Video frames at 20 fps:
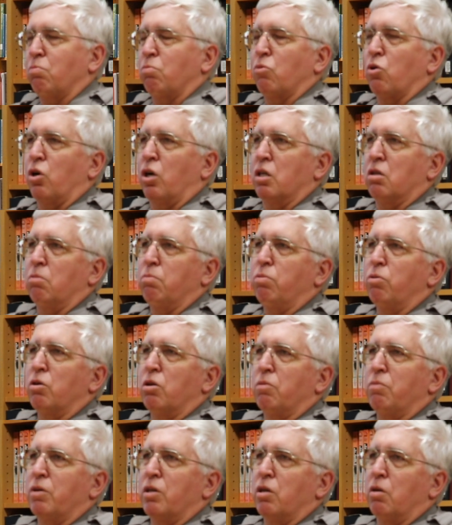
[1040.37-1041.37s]
tried to put
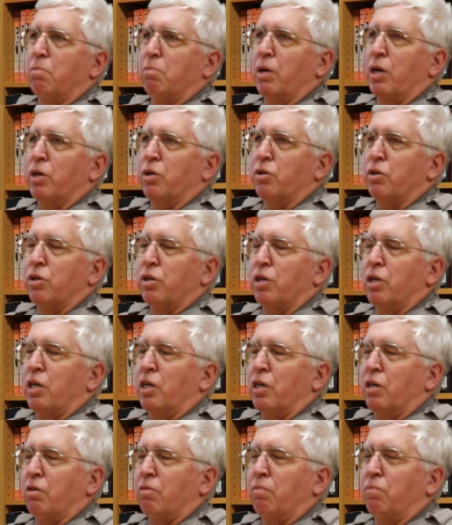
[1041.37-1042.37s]
them in a better
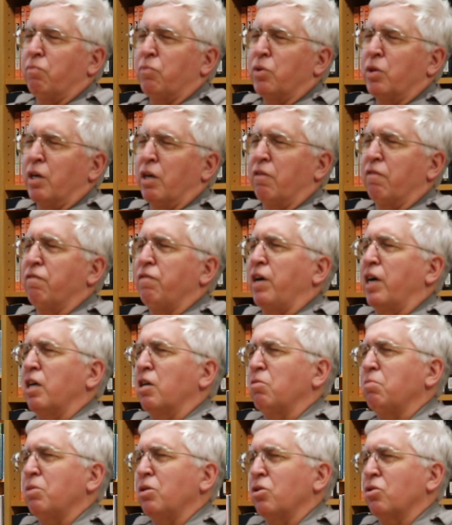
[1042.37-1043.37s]

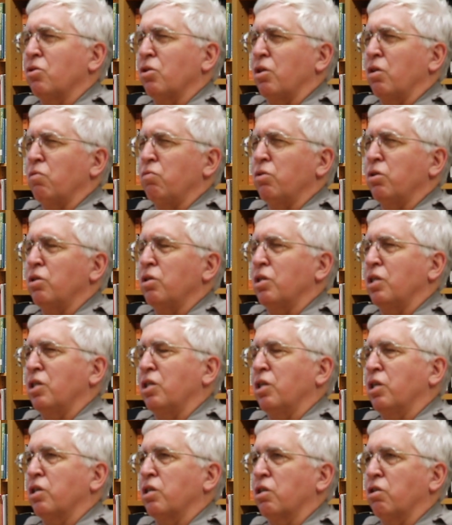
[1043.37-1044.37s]
environment so they wouldn't
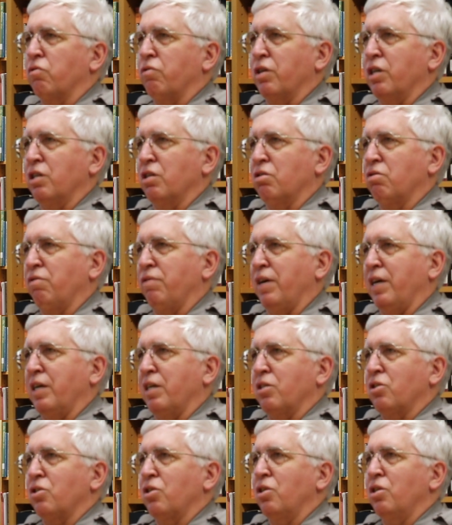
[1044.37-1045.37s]
deteriorate as
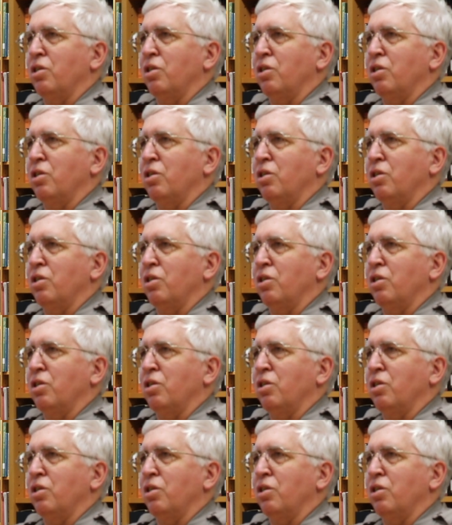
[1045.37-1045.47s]
fast,